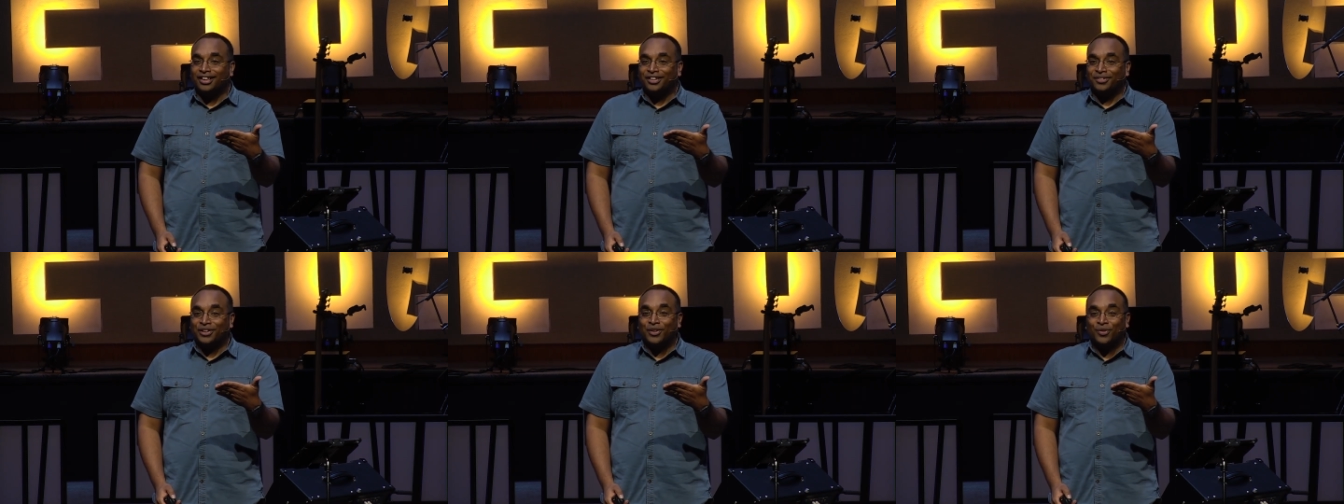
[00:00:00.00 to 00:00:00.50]

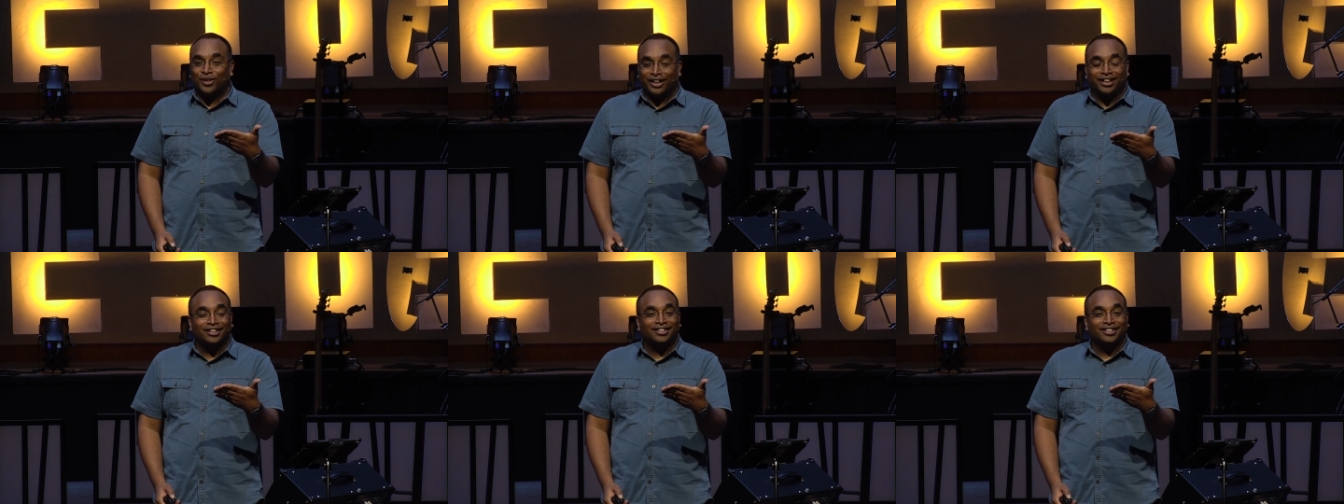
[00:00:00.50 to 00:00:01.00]
Well, don't
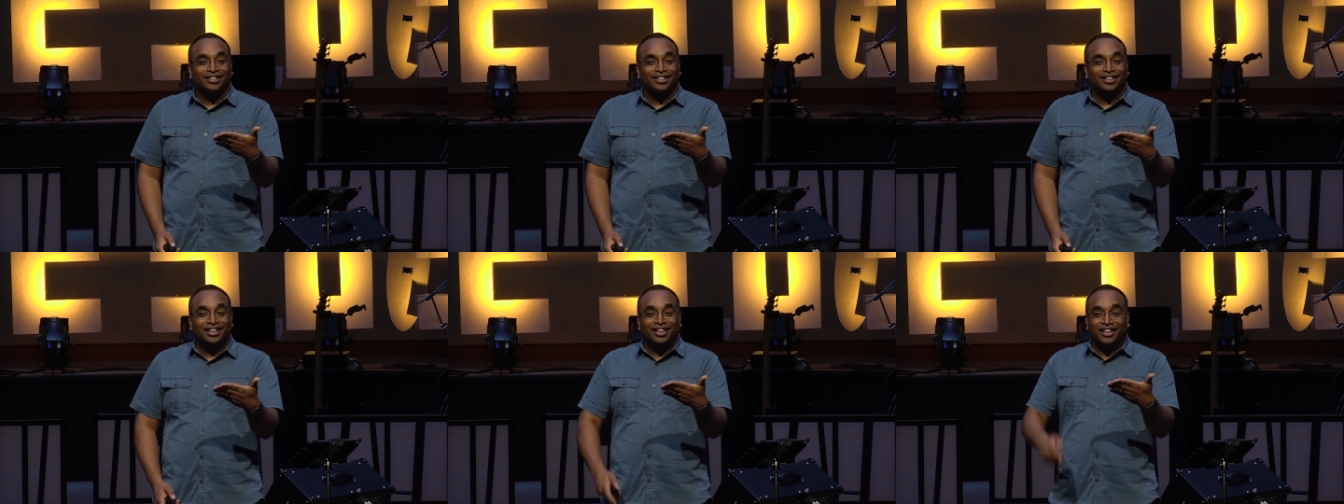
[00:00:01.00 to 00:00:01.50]
worry.
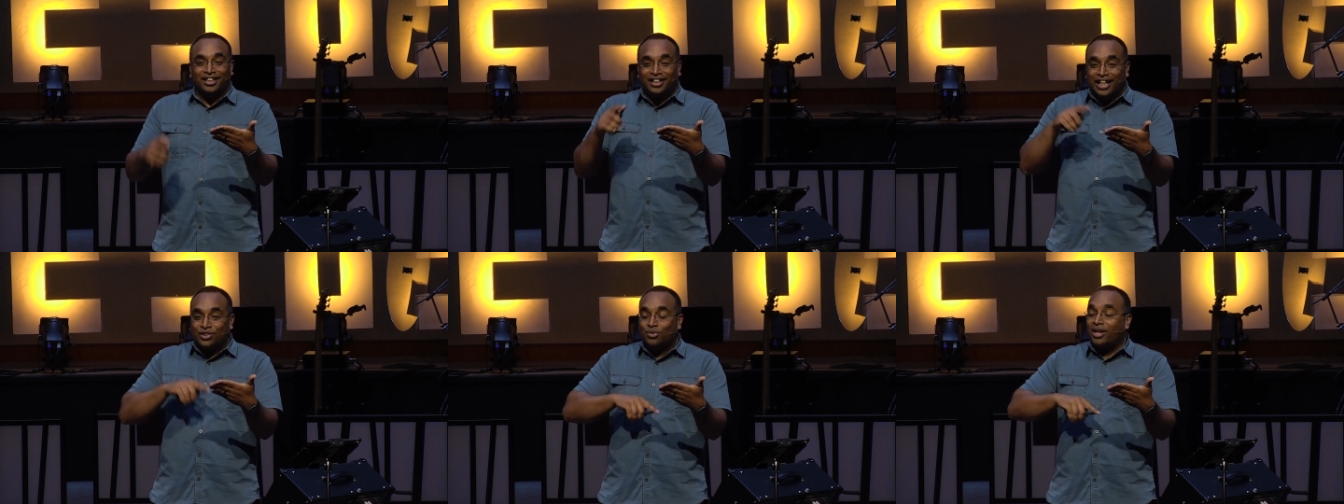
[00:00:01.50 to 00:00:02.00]

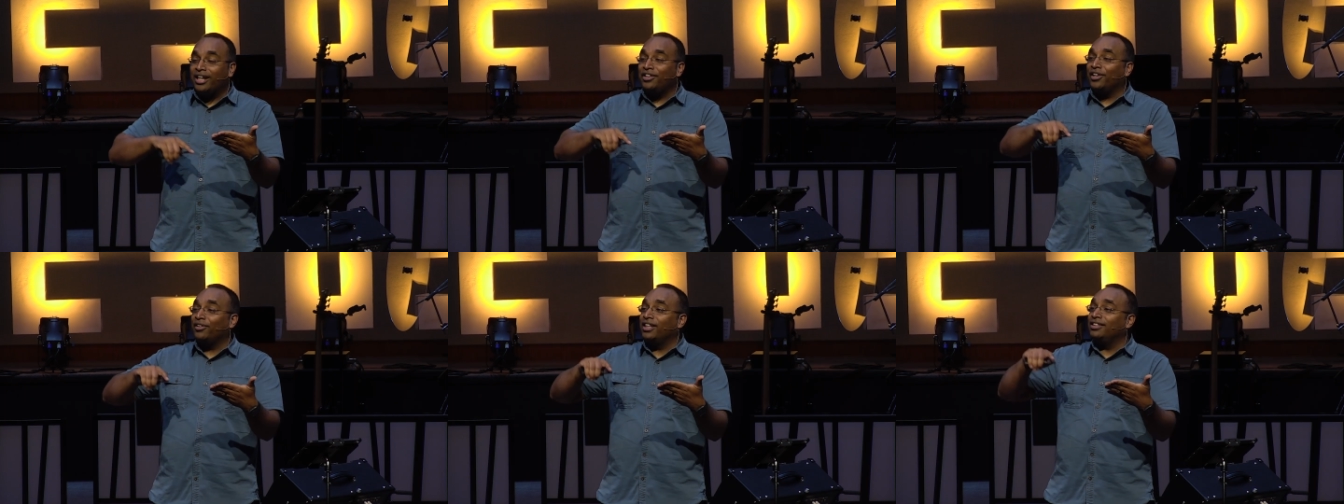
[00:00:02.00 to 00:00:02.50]
That's why
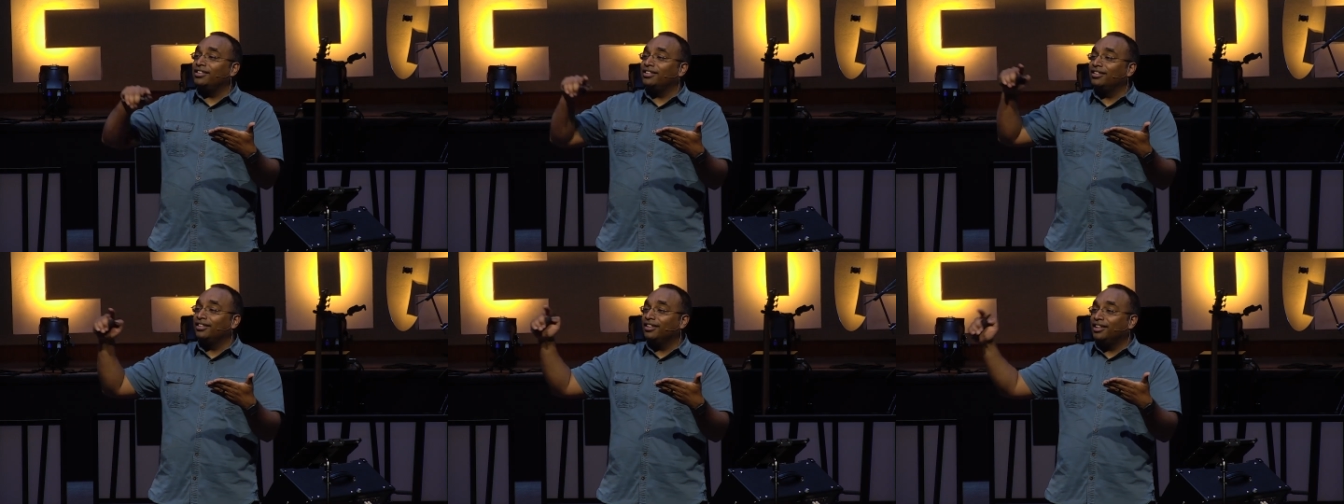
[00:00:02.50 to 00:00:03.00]
there
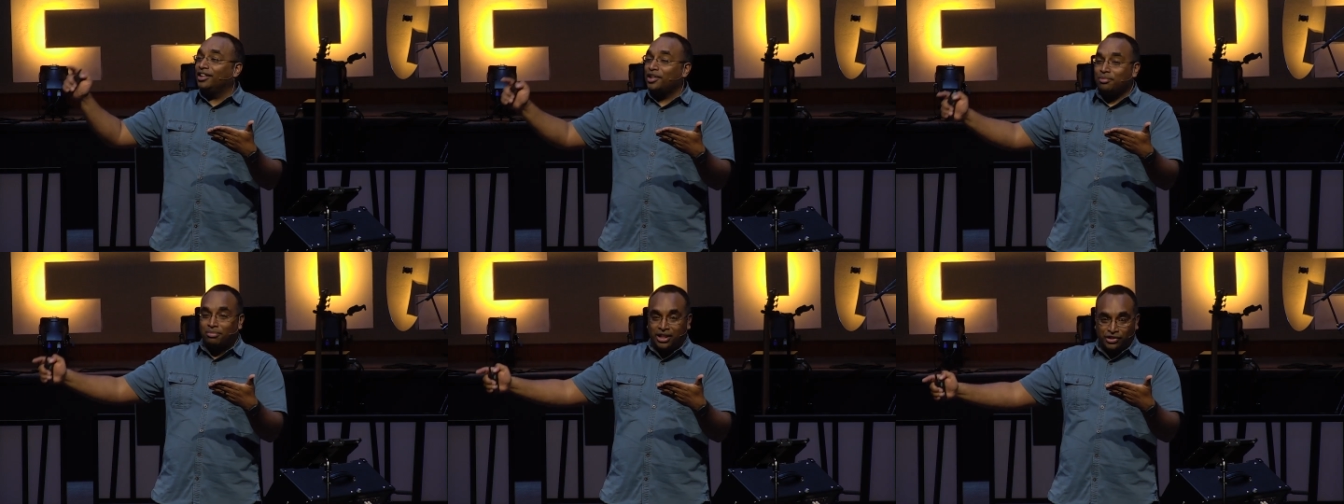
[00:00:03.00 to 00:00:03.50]
is
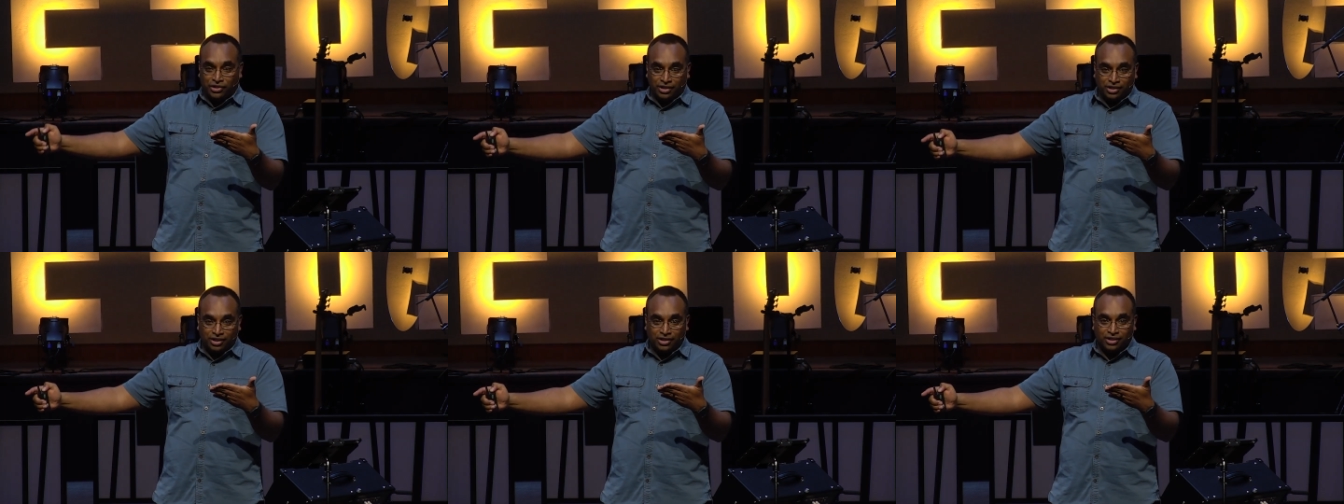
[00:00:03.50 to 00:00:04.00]

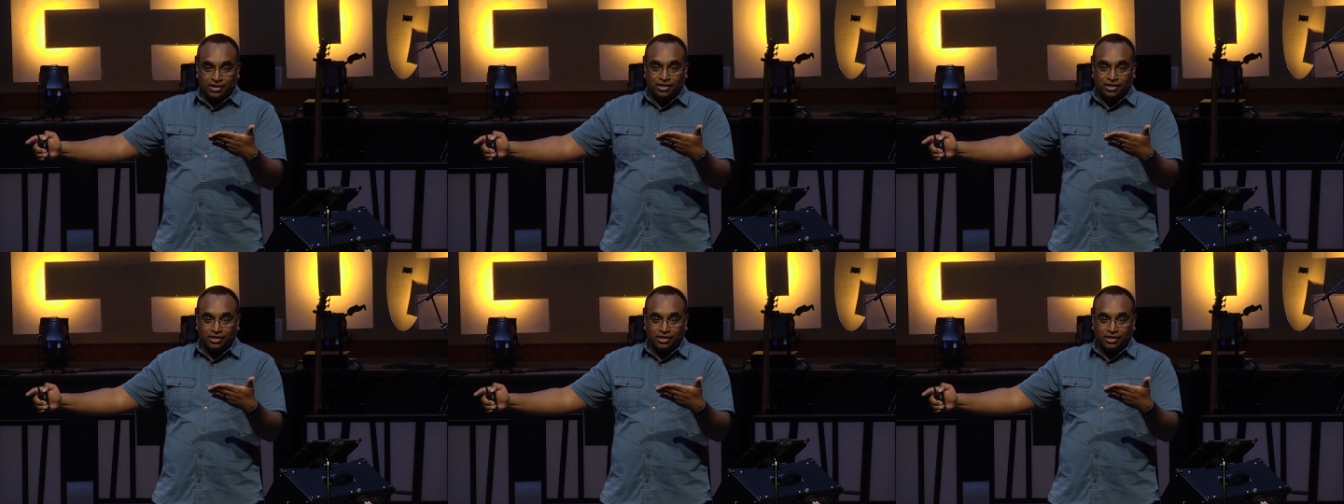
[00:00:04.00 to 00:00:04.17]
patience.